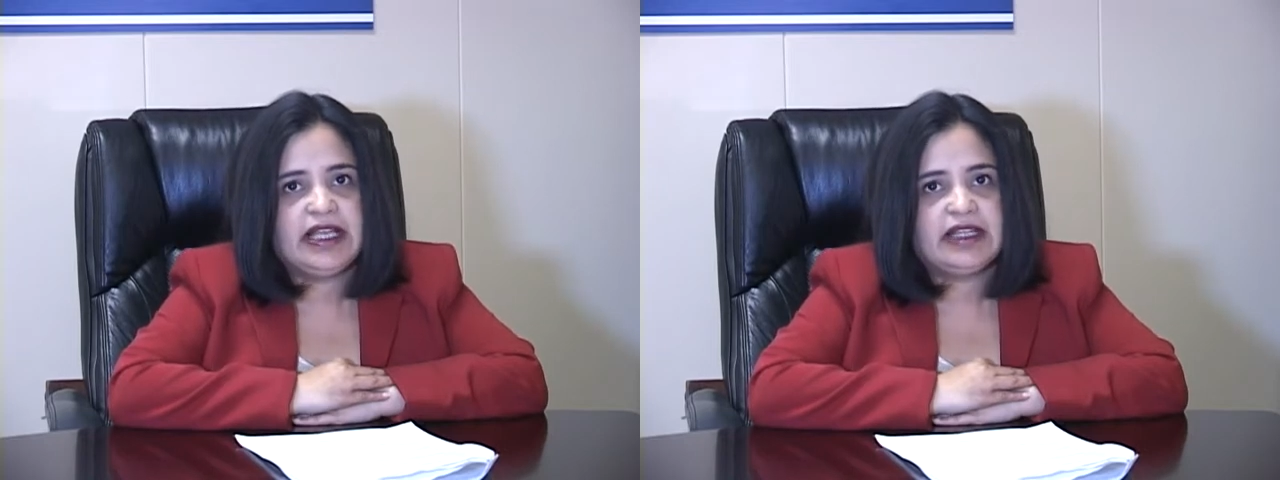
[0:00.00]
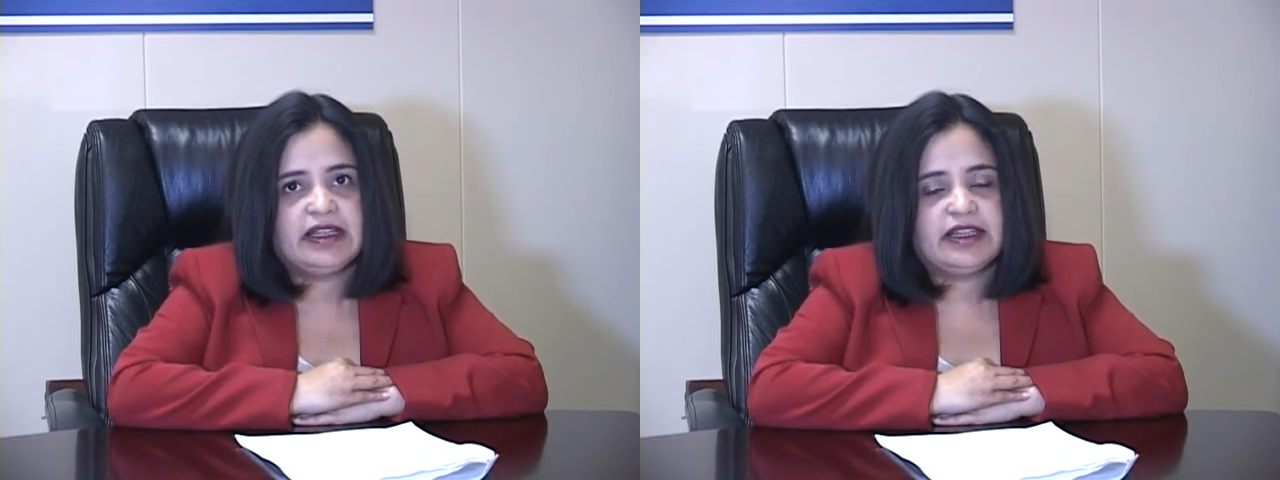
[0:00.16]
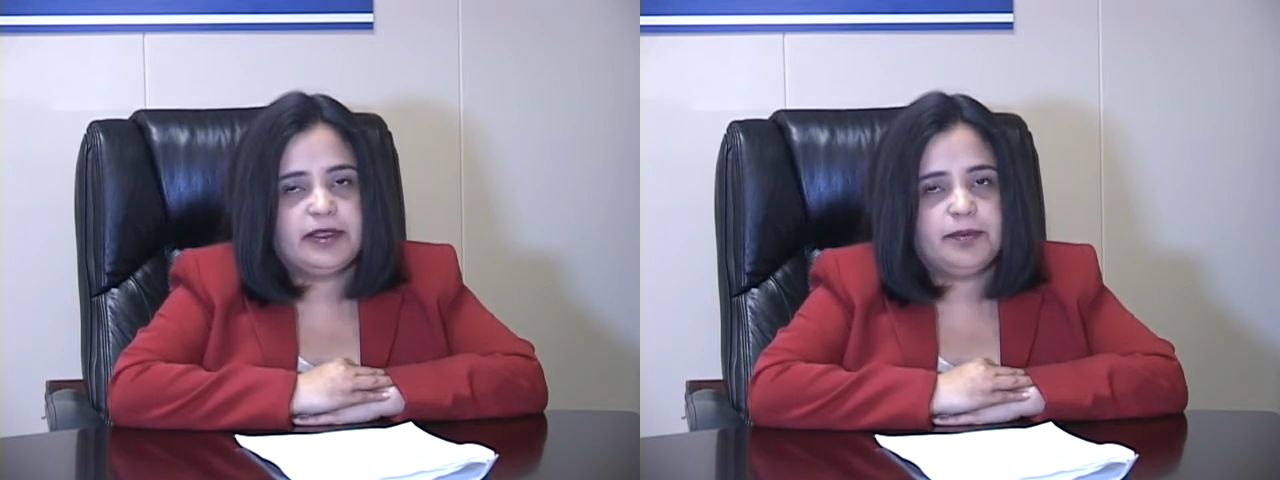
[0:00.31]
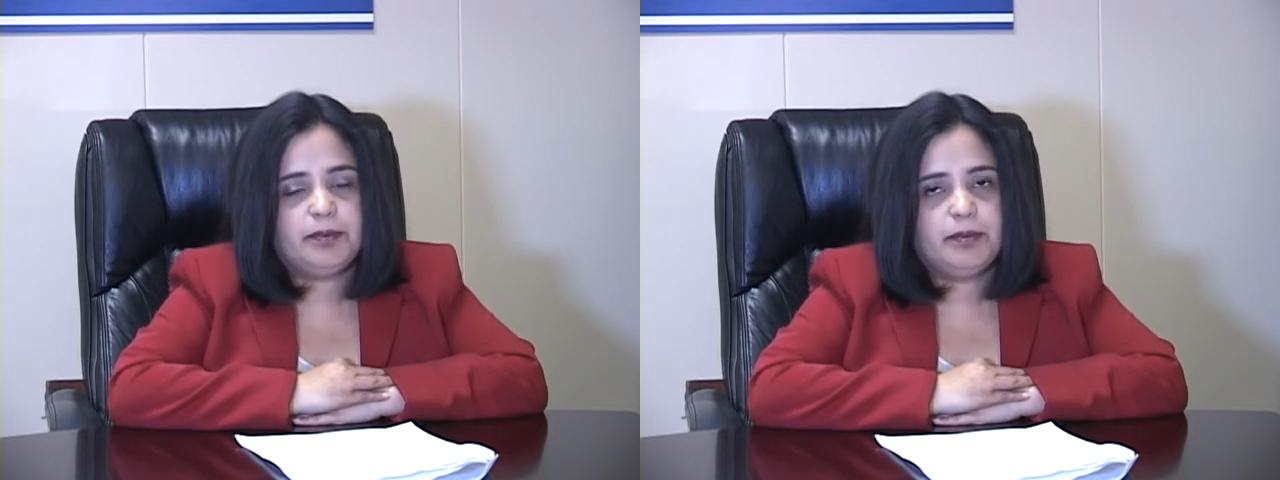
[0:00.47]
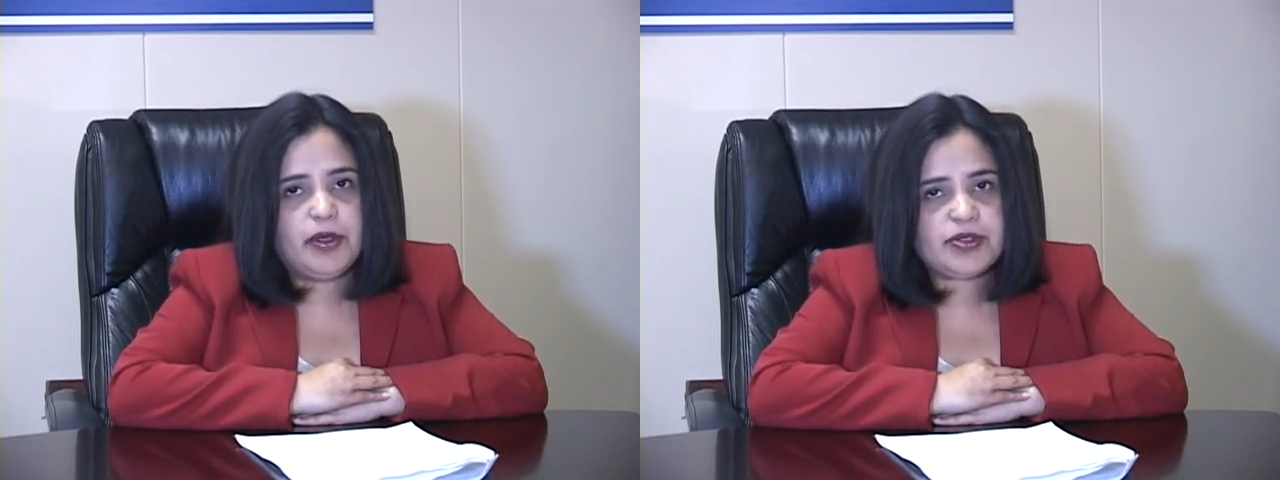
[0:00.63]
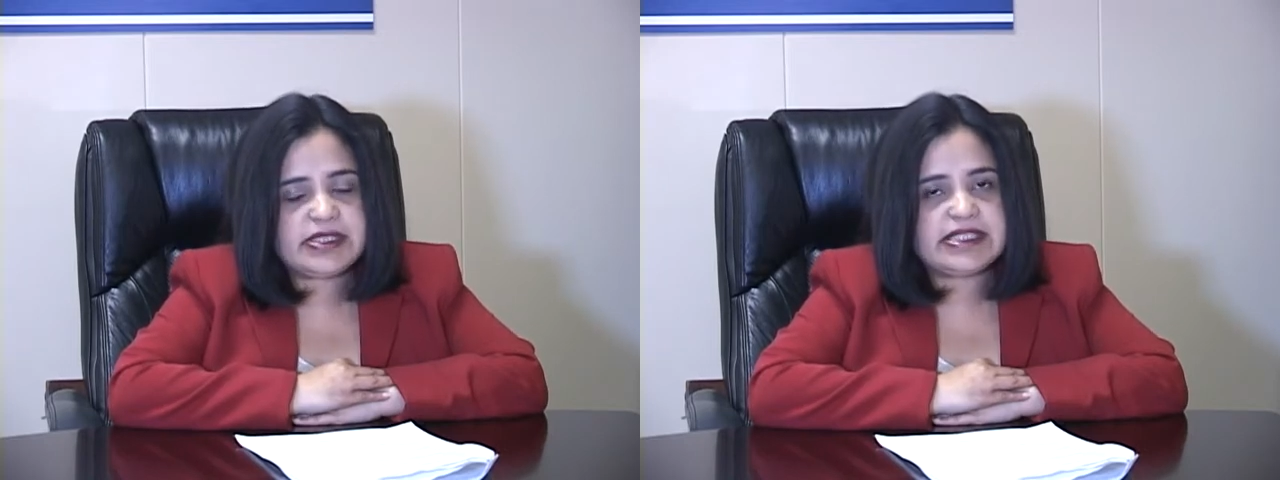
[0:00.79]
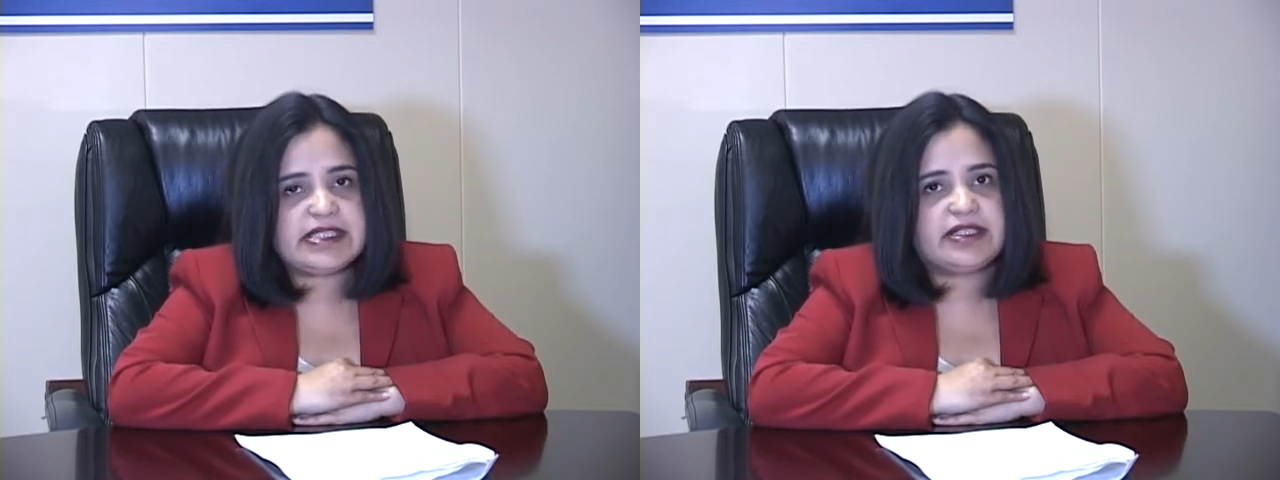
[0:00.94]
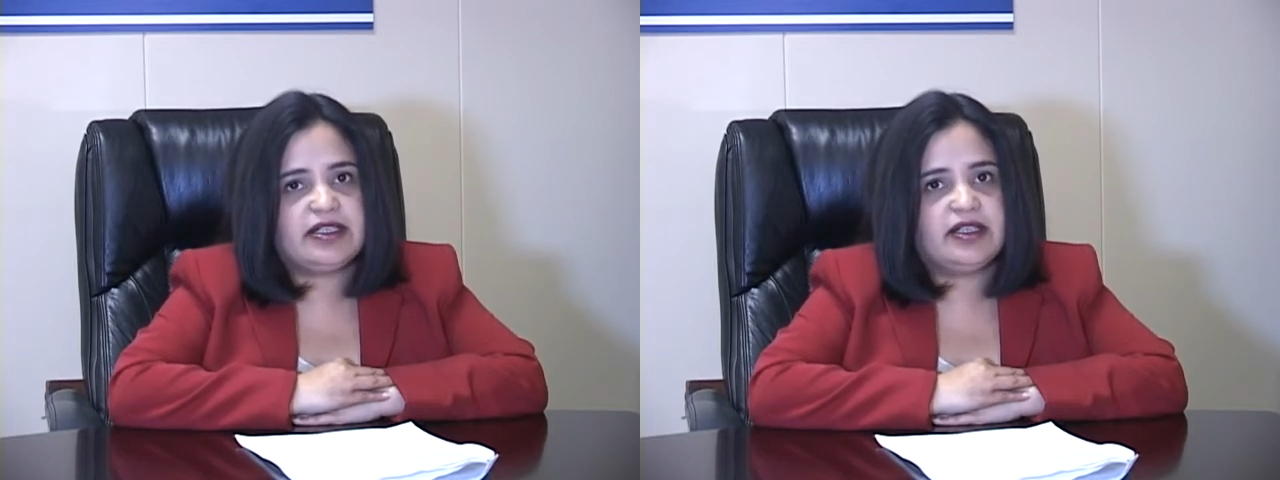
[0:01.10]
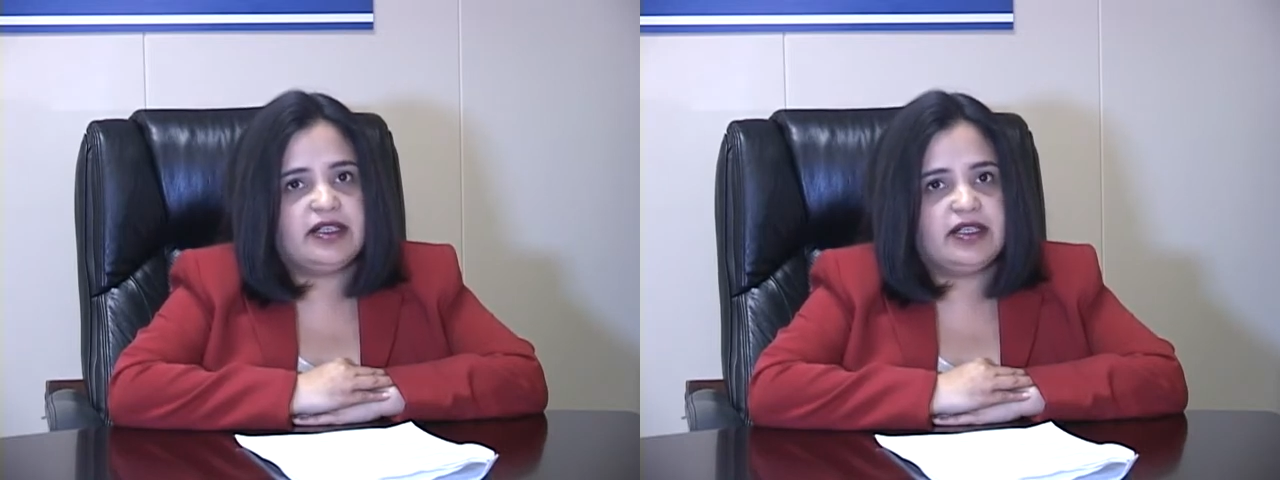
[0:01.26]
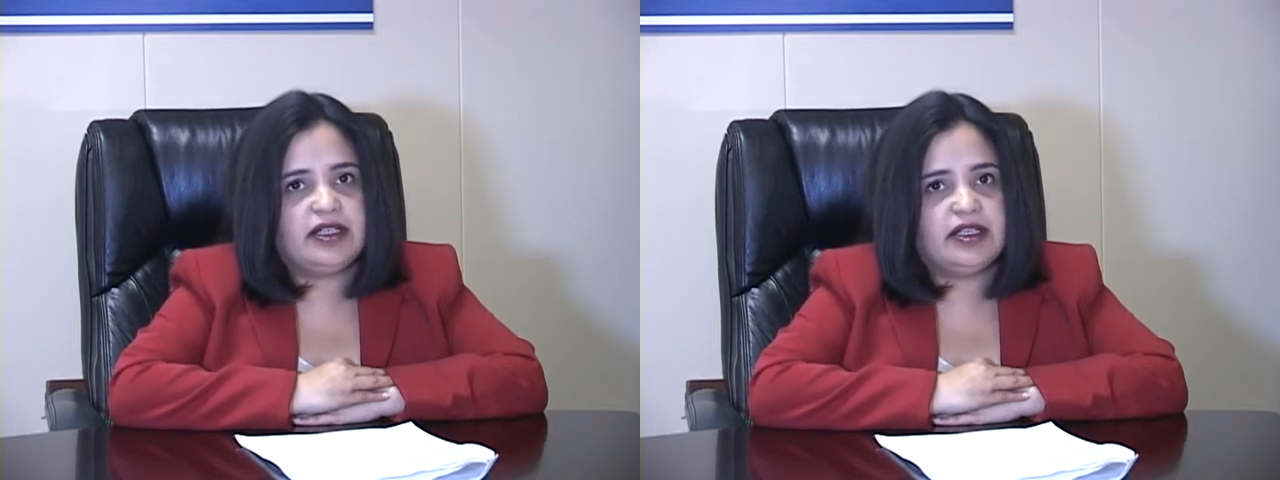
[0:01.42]
The most
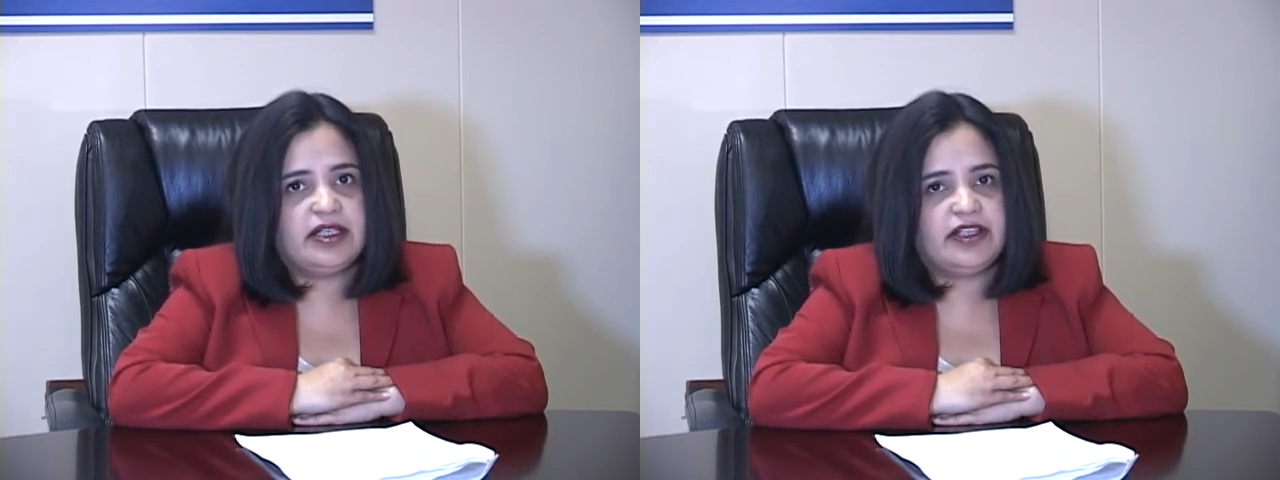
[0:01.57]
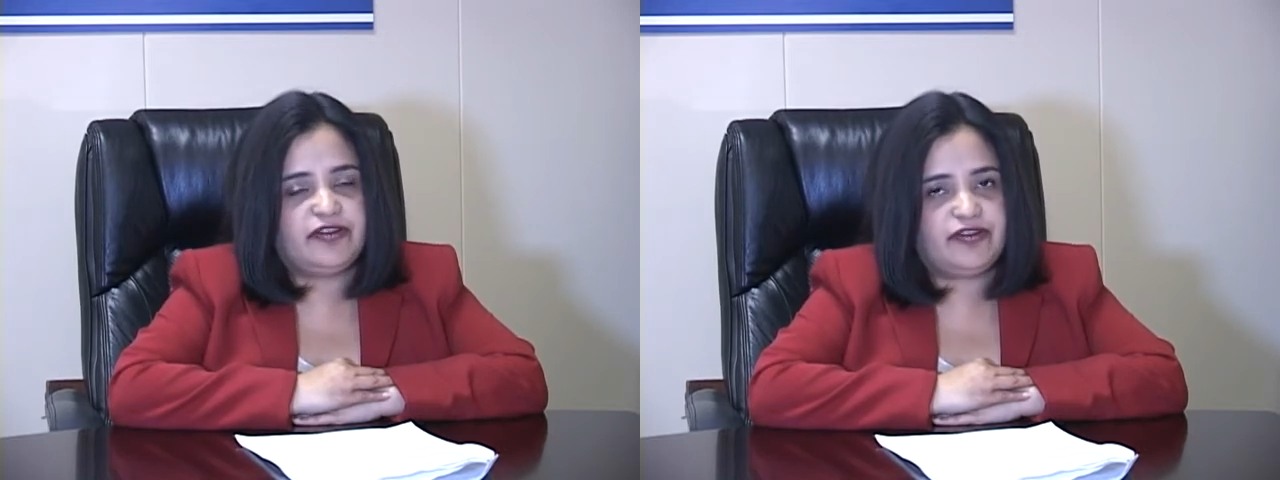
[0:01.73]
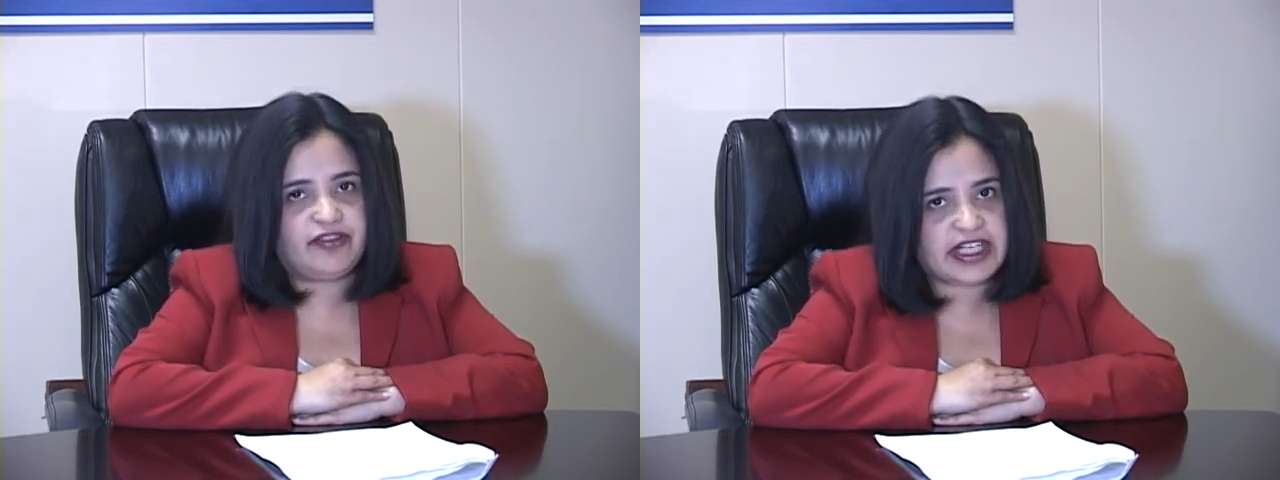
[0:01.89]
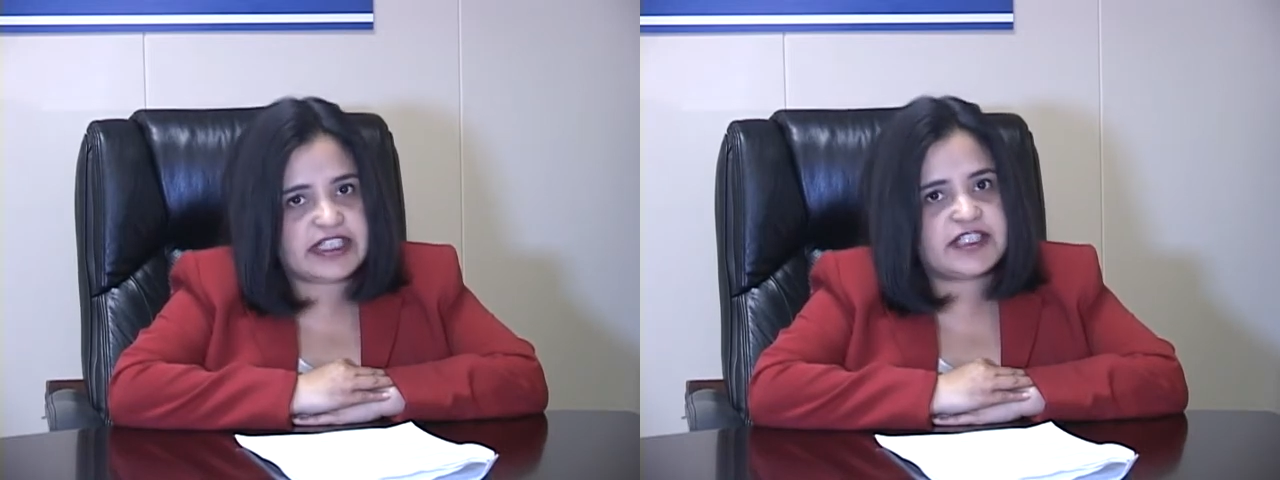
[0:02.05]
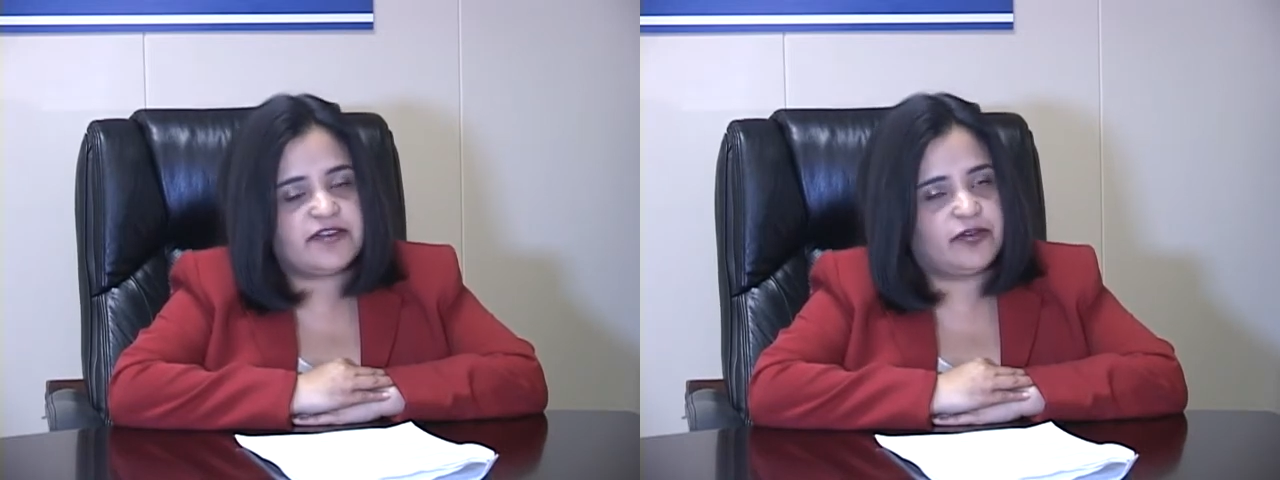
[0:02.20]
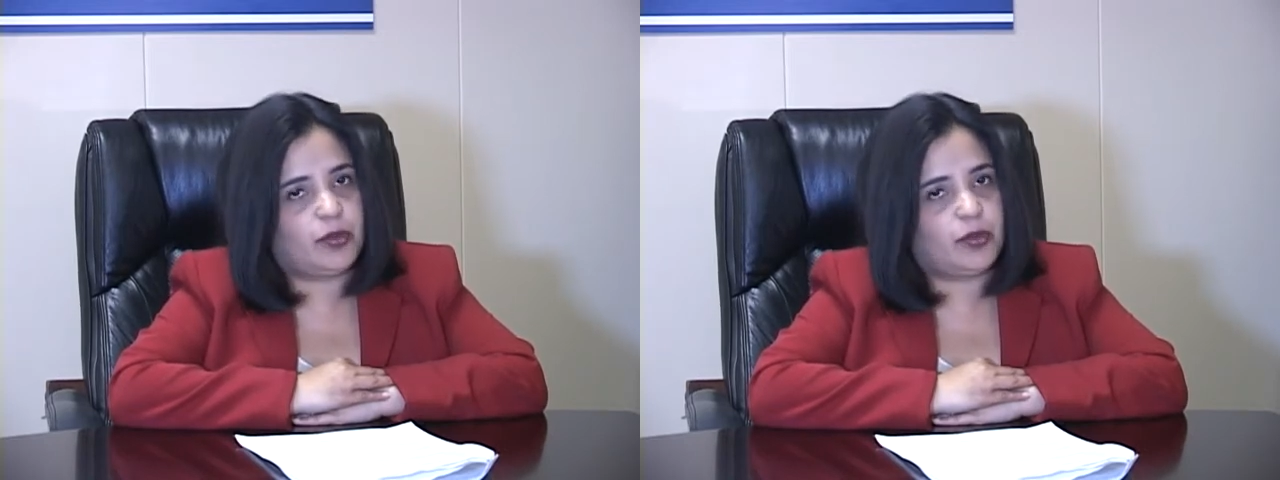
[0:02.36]
effective